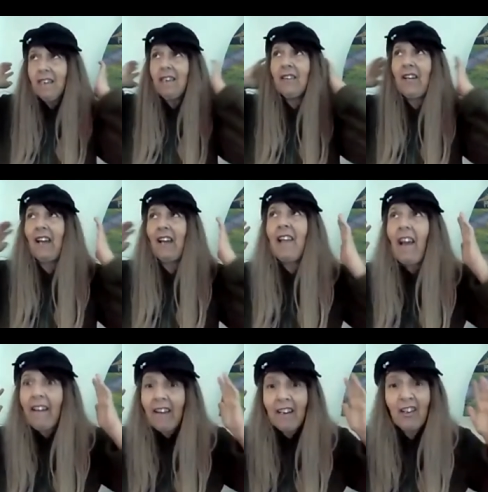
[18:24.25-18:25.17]
You can,
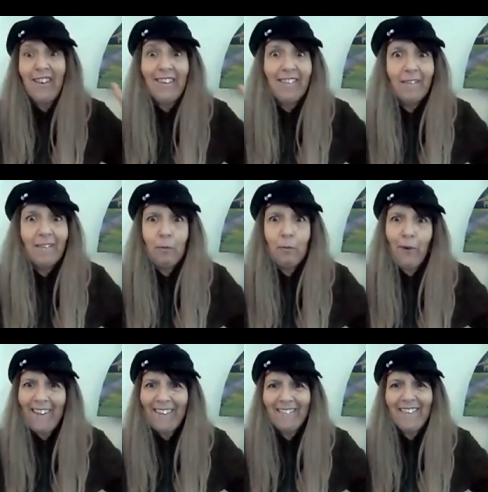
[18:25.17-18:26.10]
I cannot
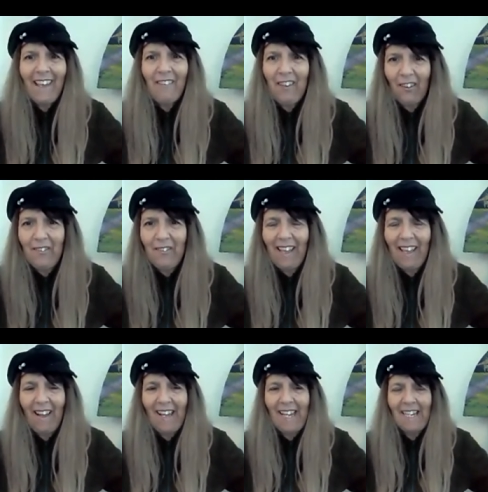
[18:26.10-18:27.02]
express how
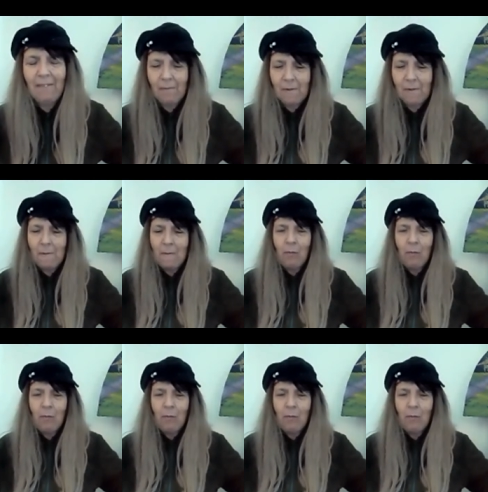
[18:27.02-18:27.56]
lonely I am.